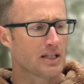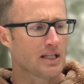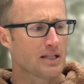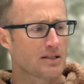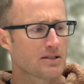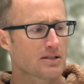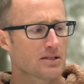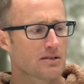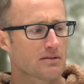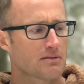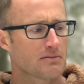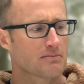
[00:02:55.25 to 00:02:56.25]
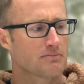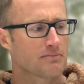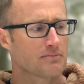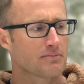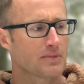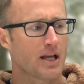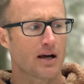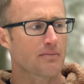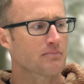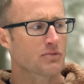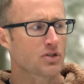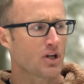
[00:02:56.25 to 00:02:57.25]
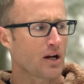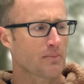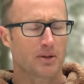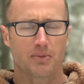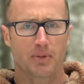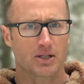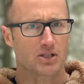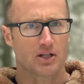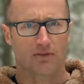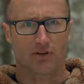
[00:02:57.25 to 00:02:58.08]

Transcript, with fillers: these yeah, shot them in a bunch of